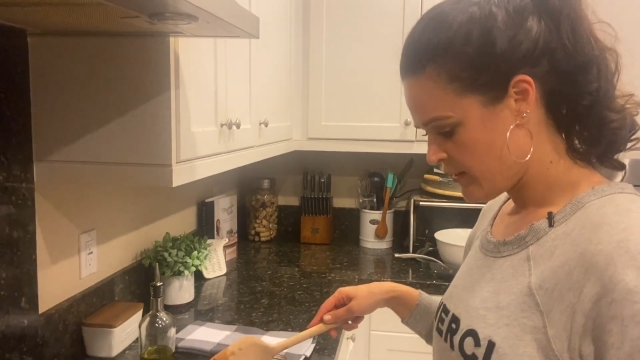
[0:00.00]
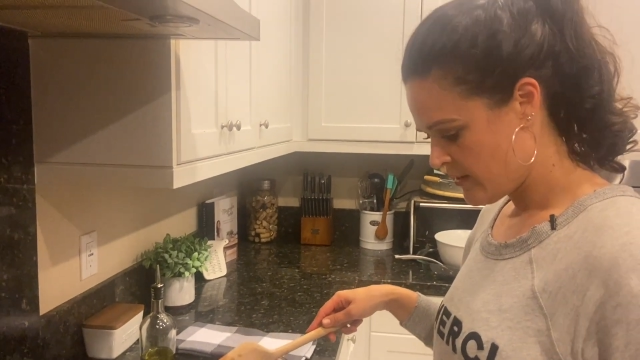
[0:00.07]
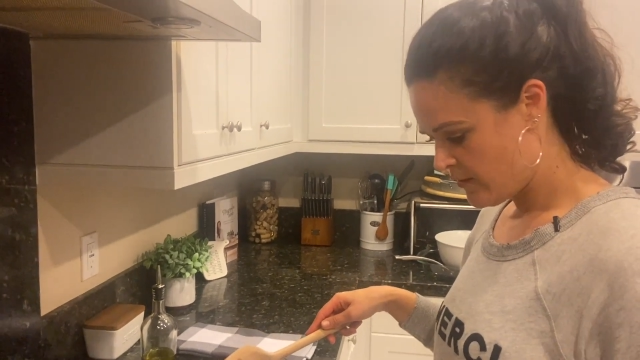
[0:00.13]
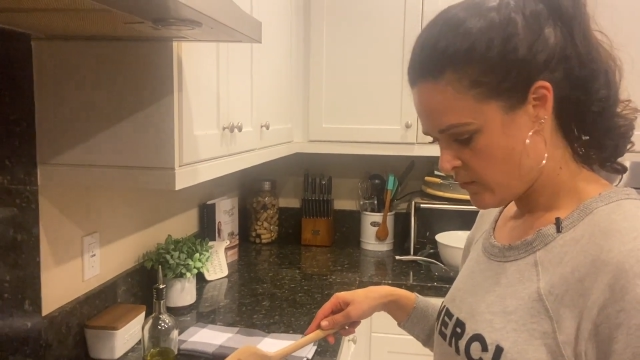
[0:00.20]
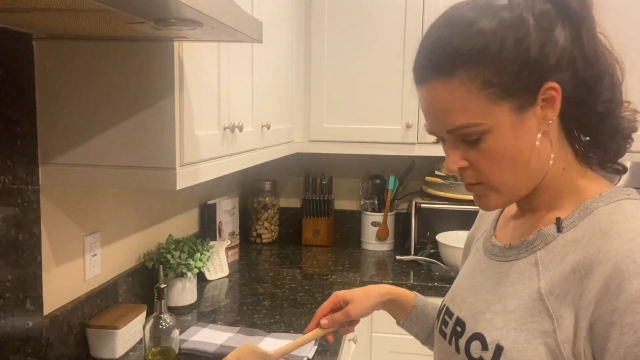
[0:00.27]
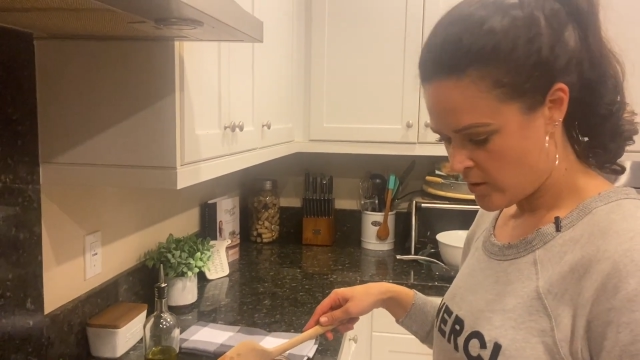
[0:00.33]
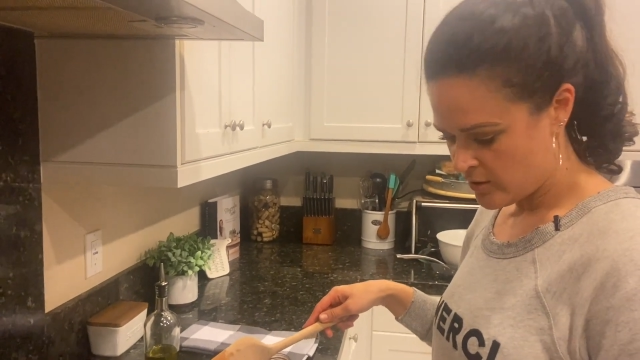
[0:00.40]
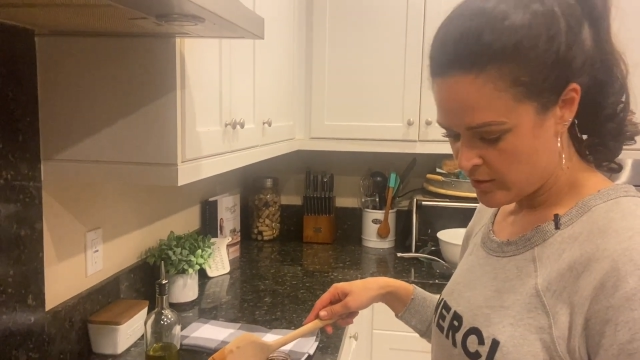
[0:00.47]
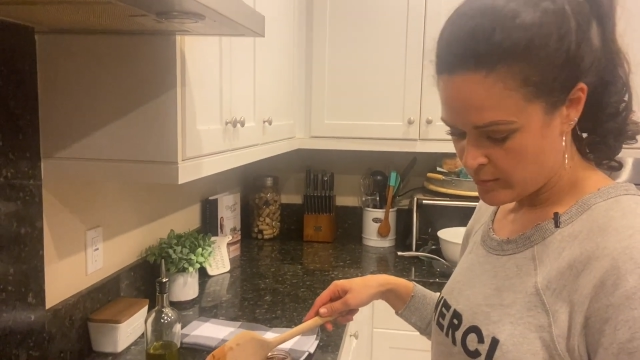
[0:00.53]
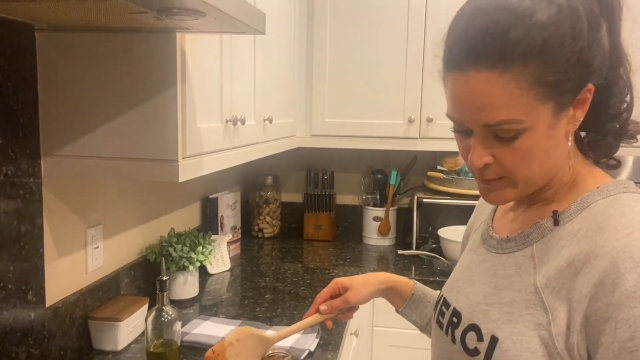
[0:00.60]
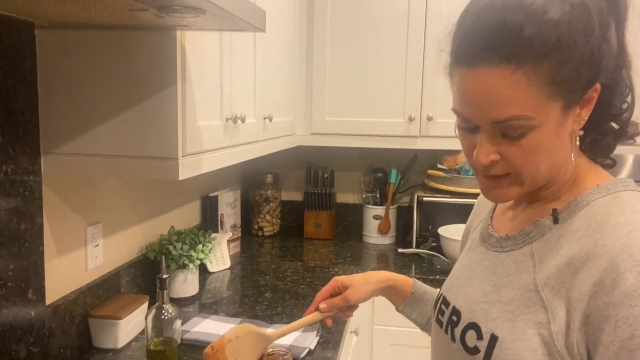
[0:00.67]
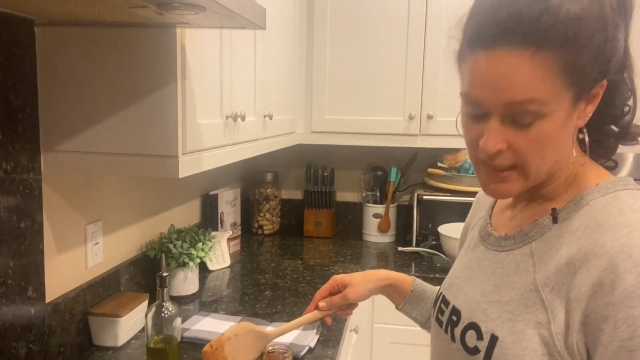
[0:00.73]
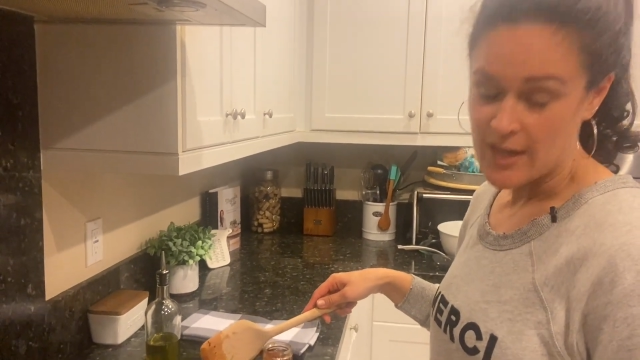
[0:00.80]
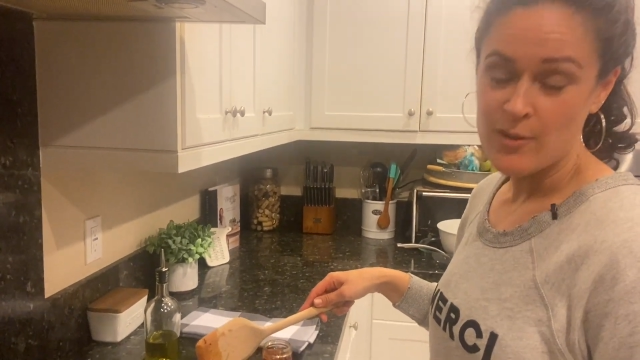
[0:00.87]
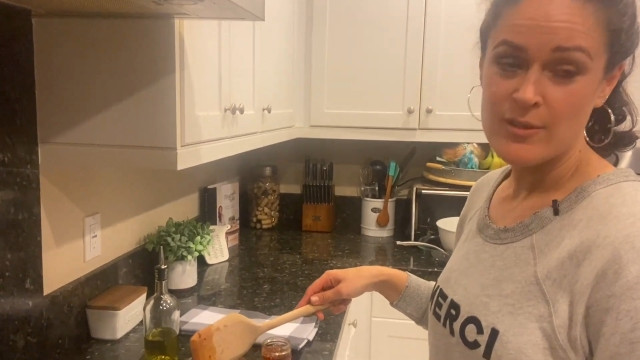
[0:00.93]
Well, the
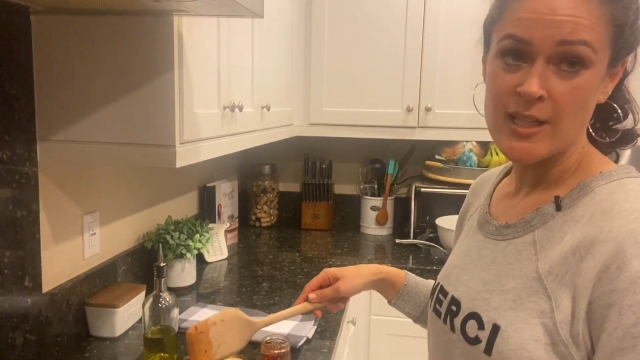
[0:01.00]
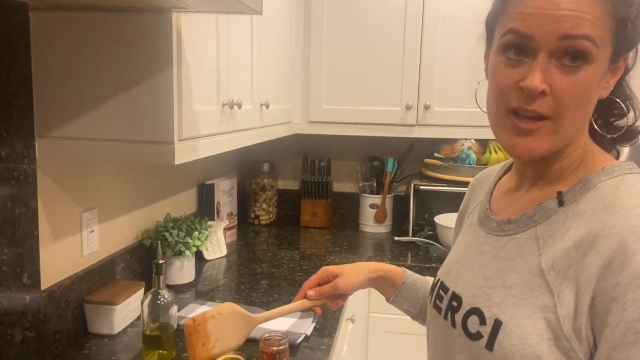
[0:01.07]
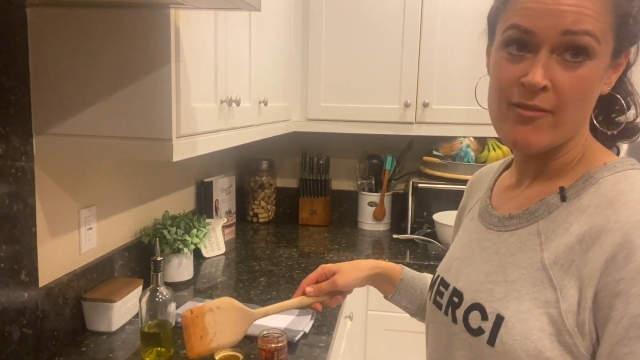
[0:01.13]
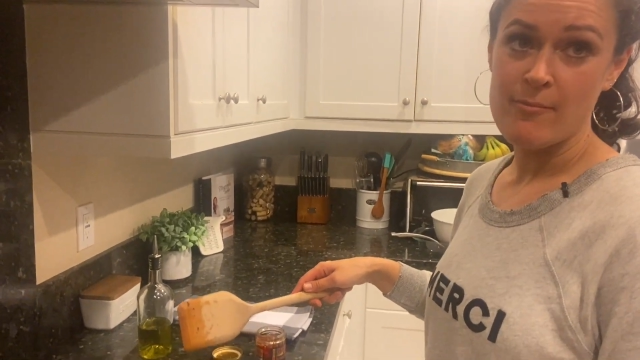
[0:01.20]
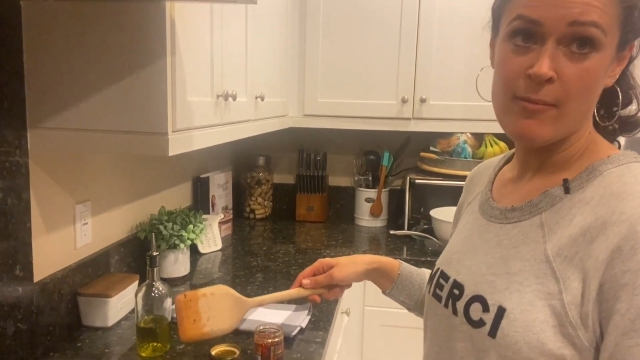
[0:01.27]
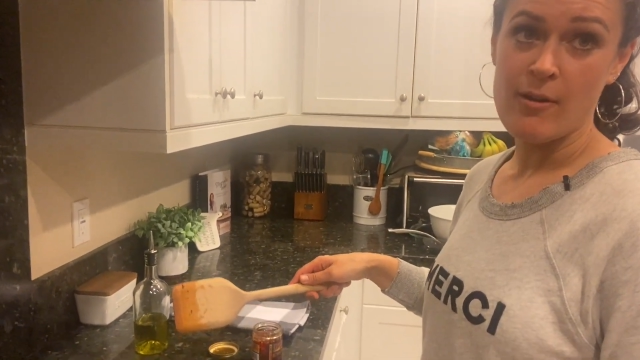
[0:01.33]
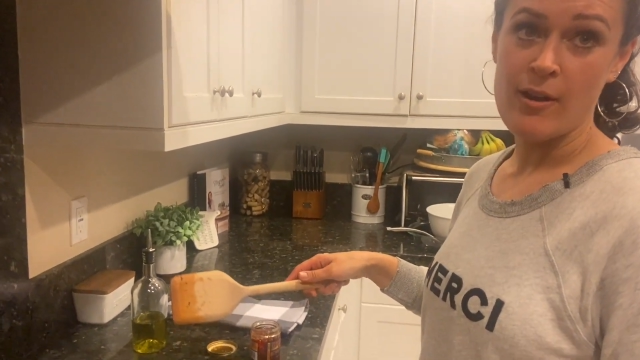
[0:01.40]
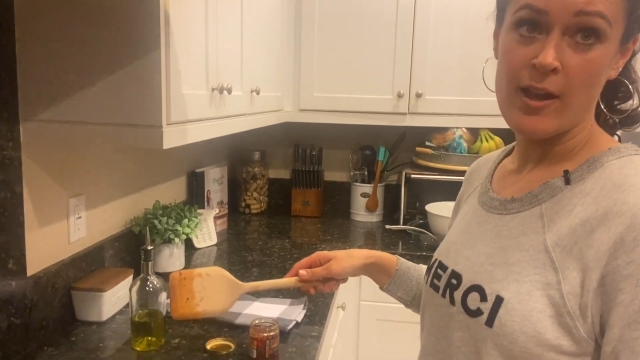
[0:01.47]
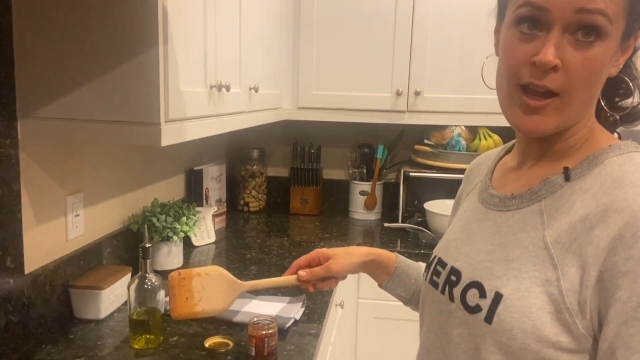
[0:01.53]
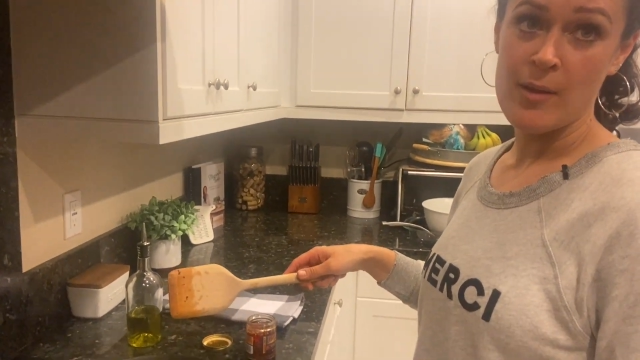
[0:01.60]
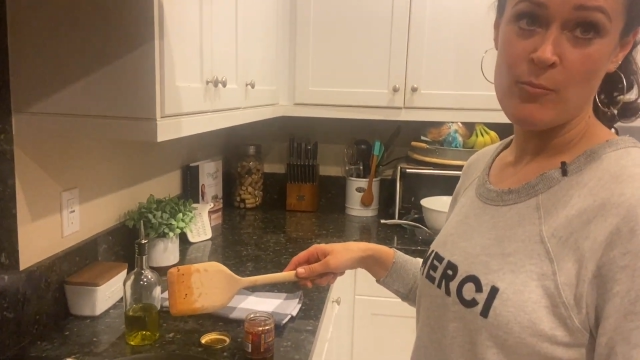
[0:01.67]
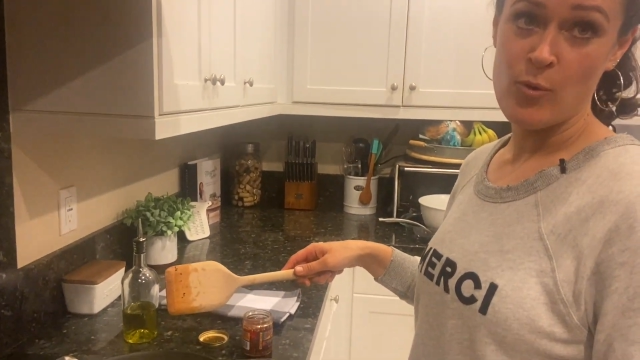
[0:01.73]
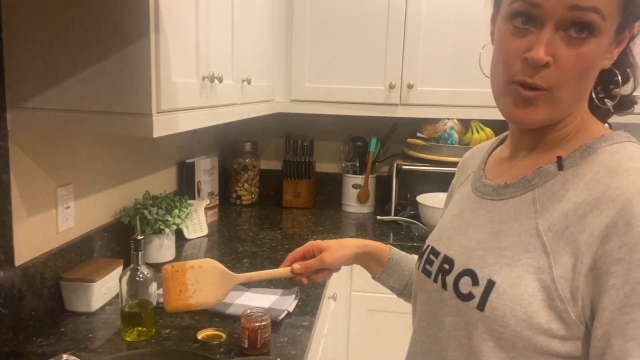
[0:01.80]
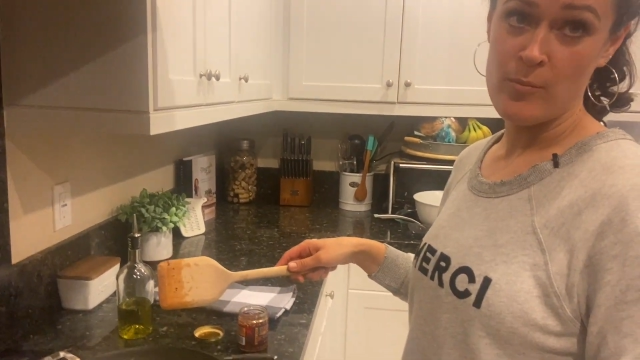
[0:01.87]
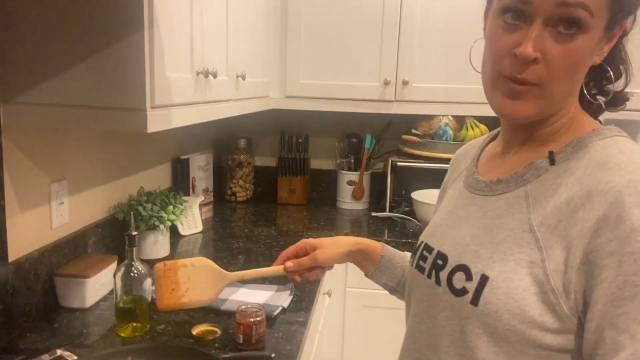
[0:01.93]
potatoes have about 8
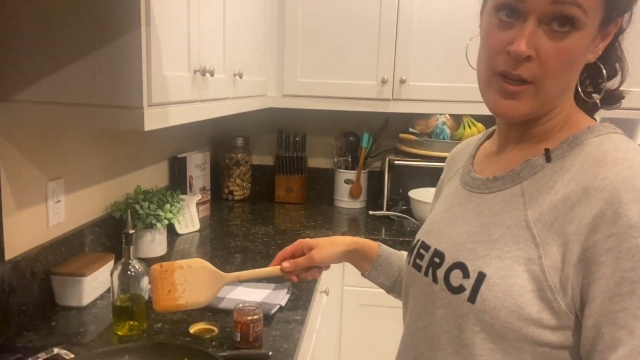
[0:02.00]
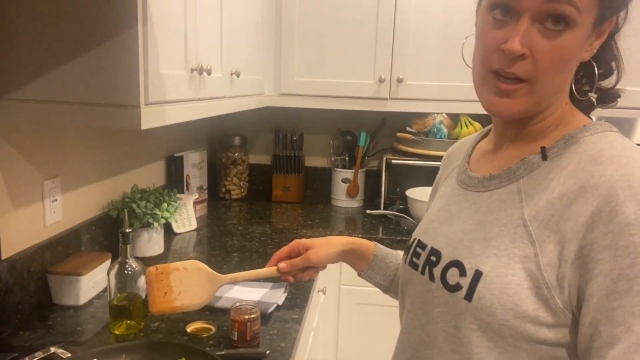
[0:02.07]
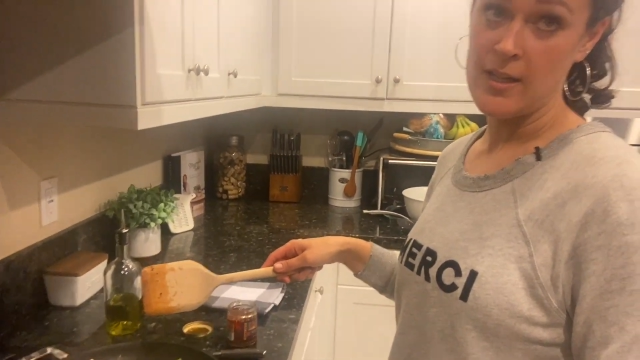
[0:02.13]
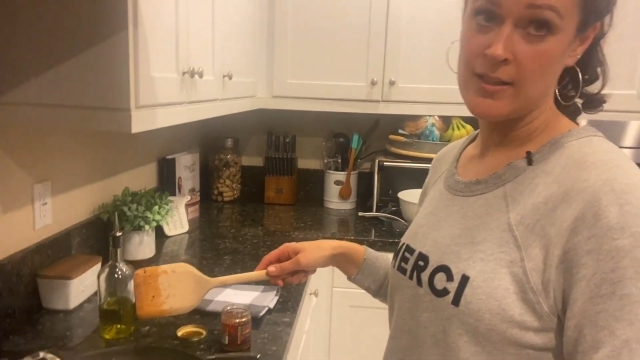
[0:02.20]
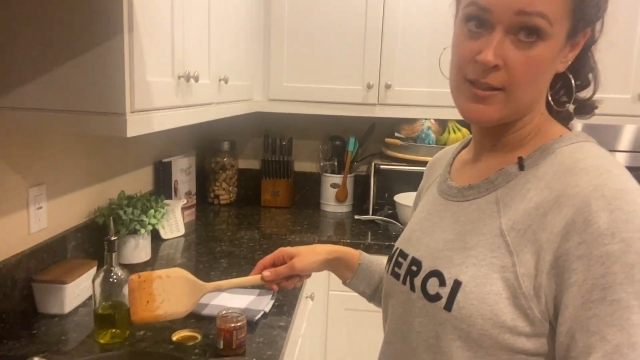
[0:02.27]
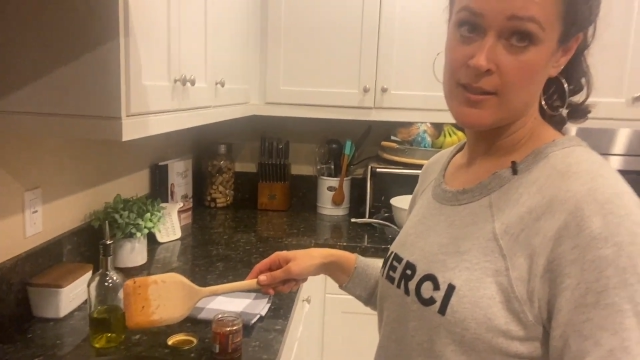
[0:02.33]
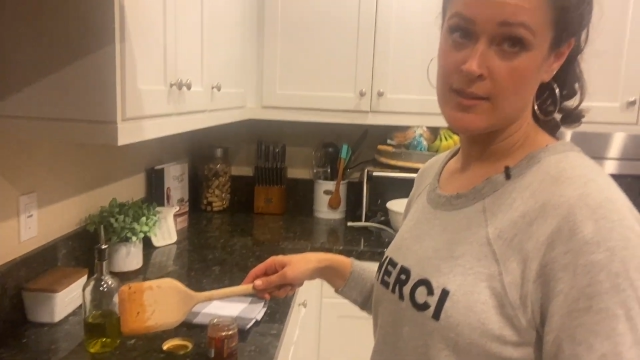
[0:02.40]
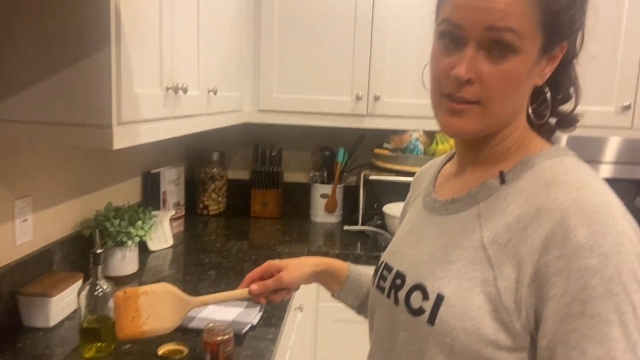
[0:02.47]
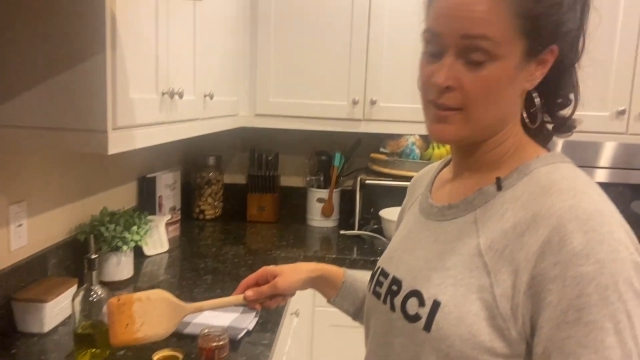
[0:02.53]
more minutes.